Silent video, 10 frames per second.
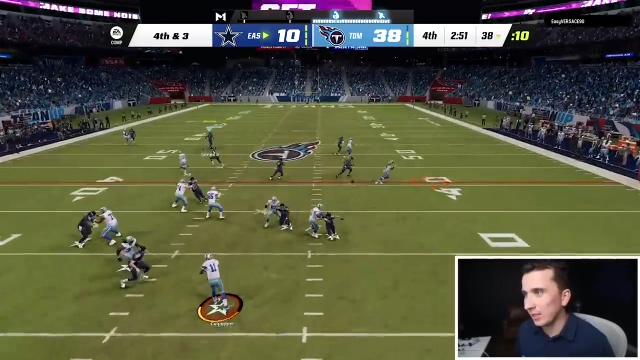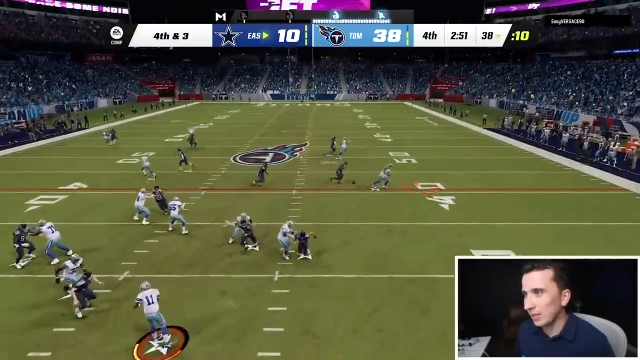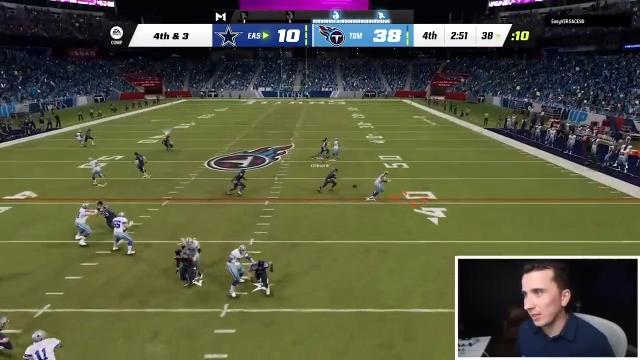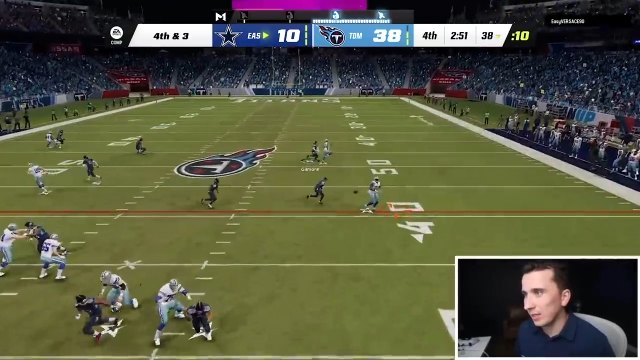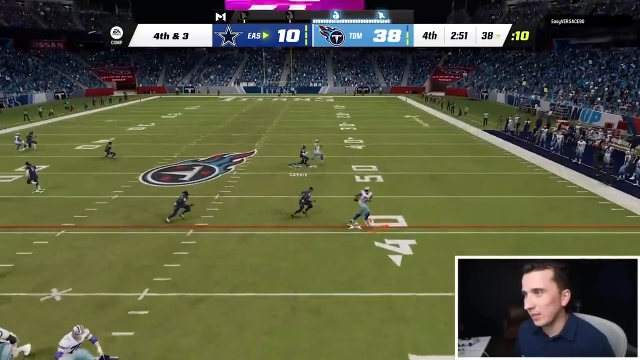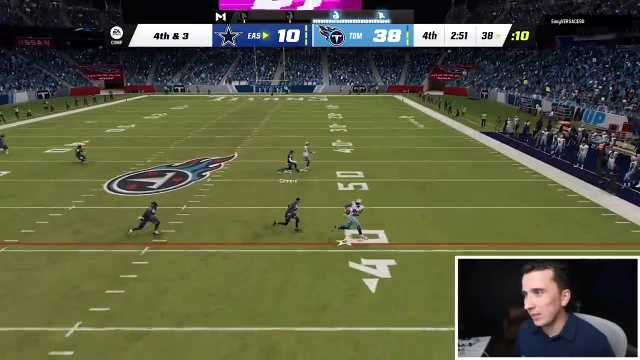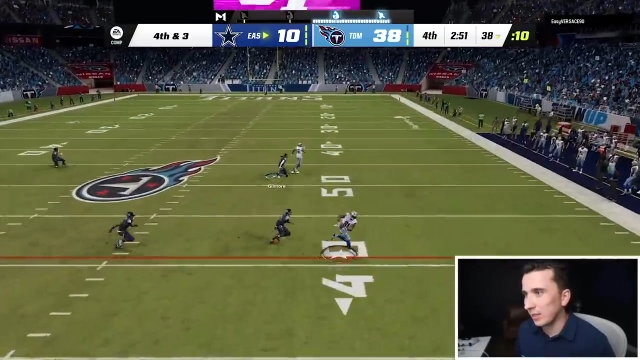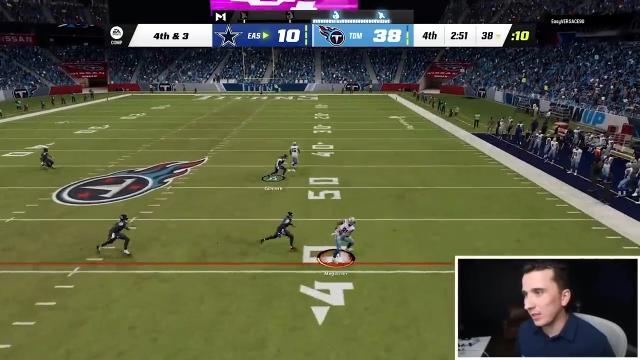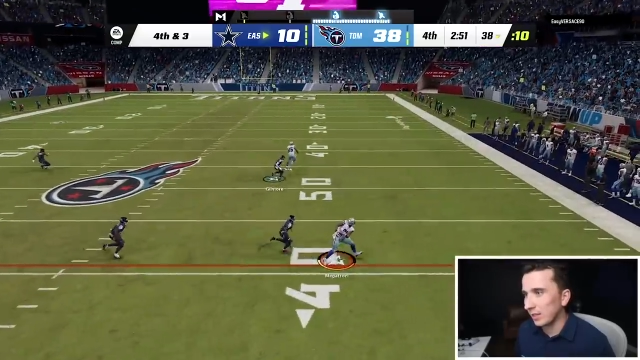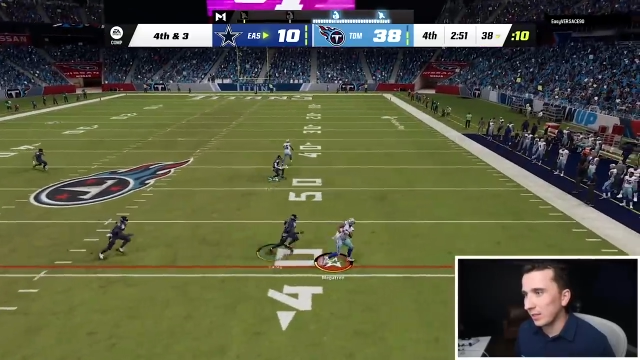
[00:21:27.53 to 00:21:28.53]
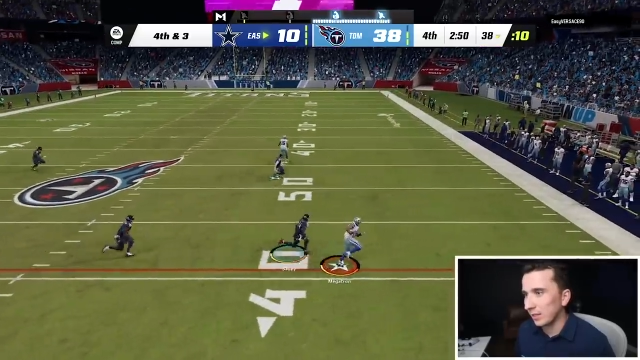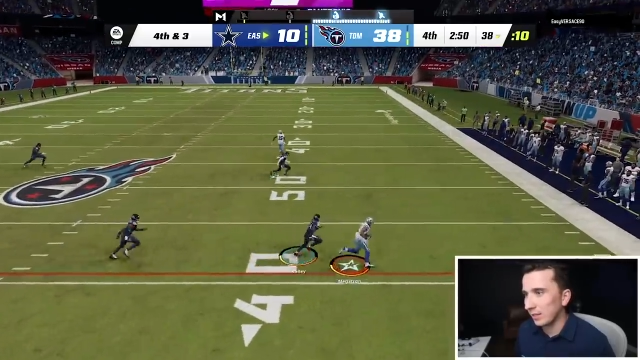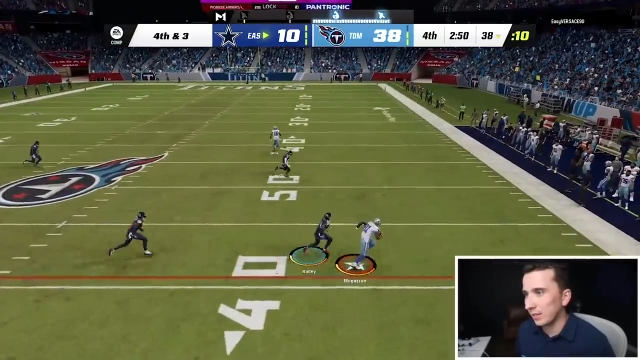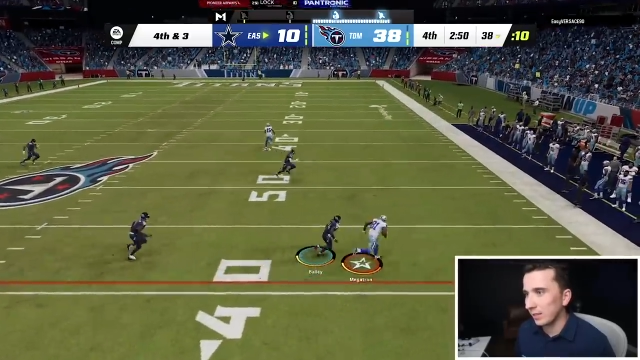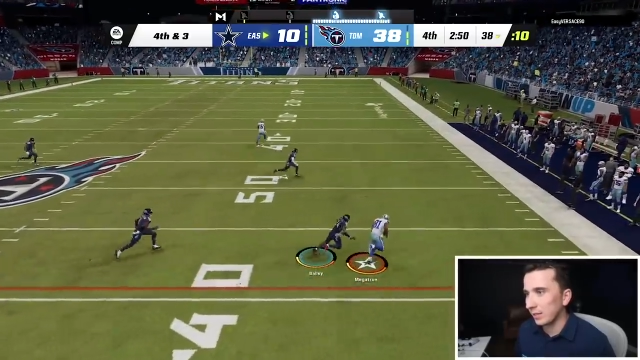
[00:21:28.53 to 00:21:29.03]

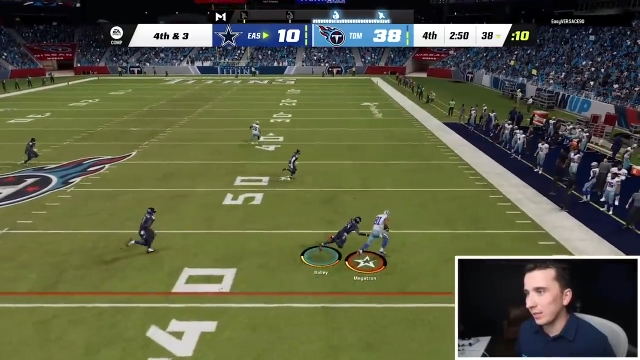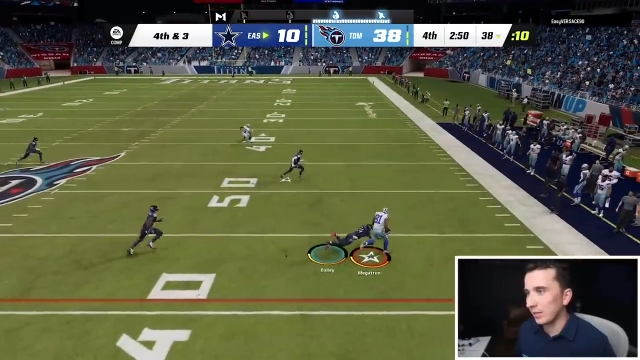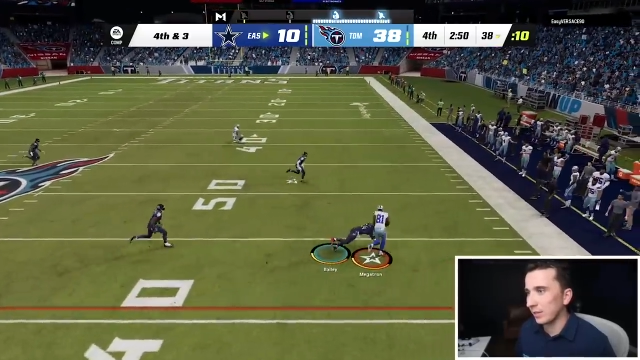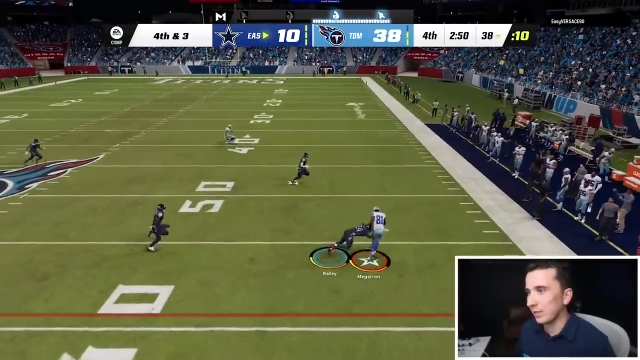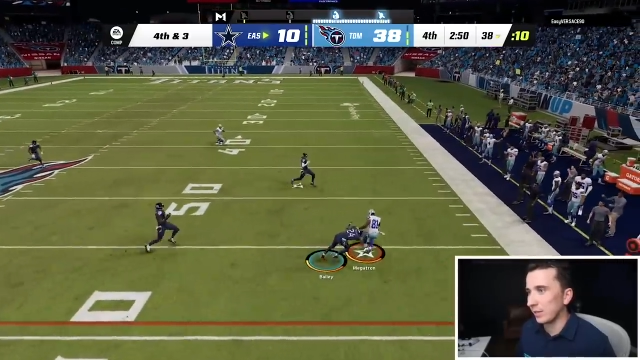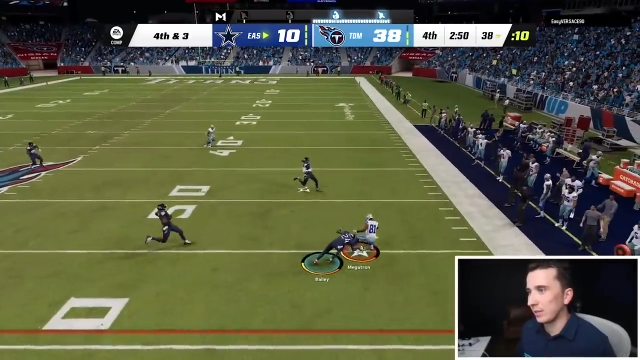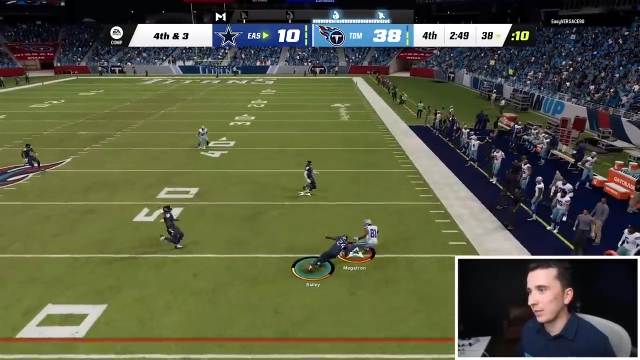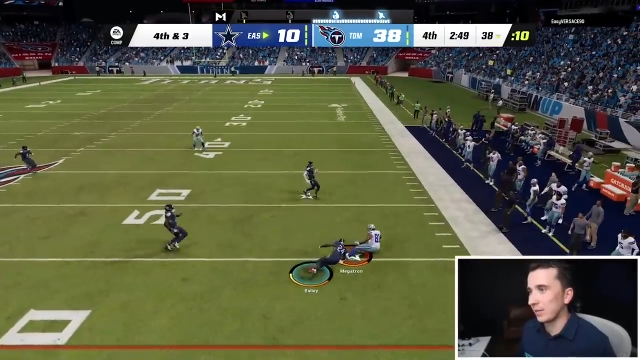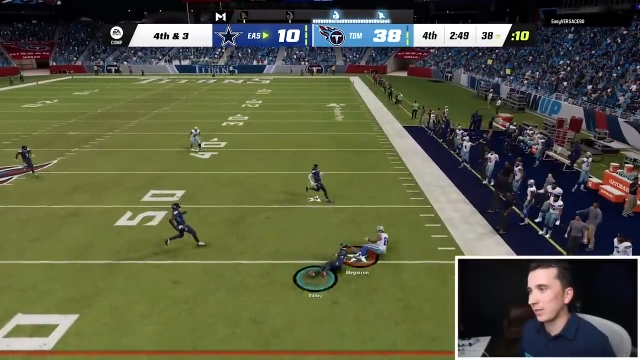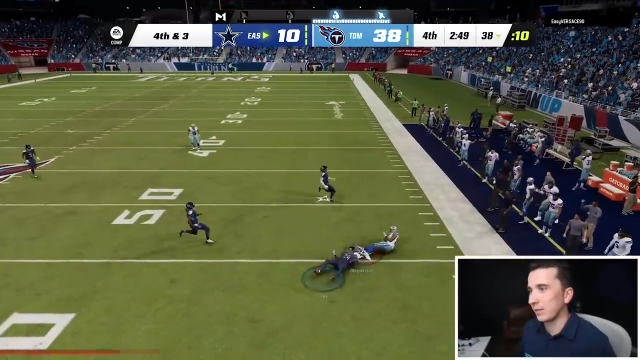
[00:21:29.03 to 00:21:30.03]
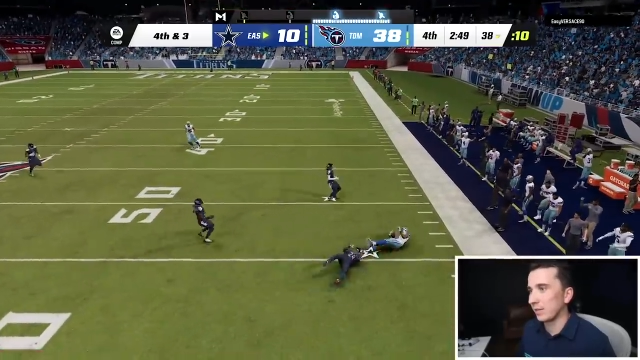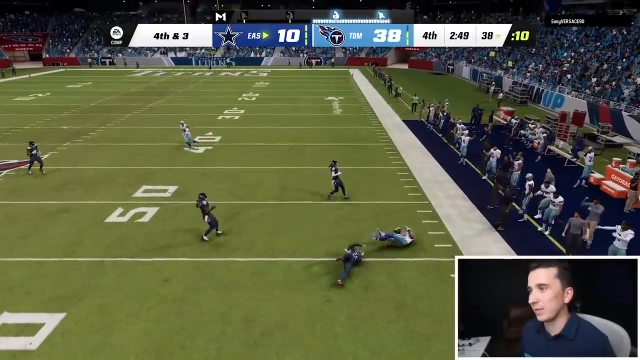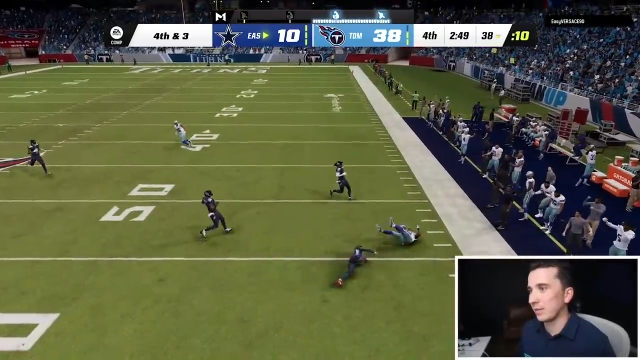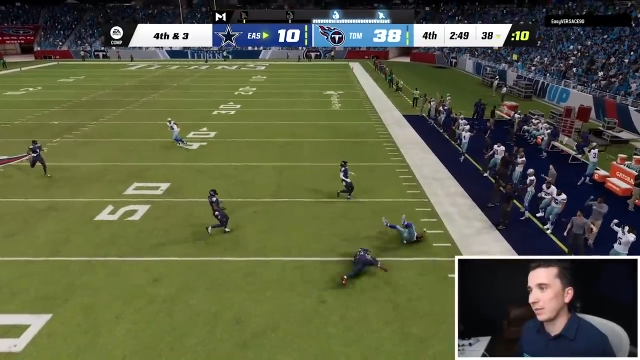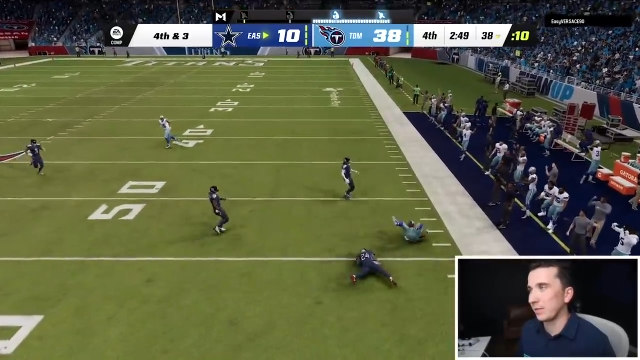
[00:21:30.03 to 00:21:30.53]

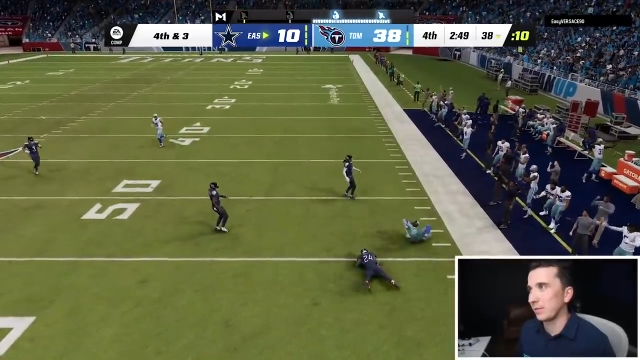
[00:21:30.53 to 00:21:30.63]
No one is speaking in this clip.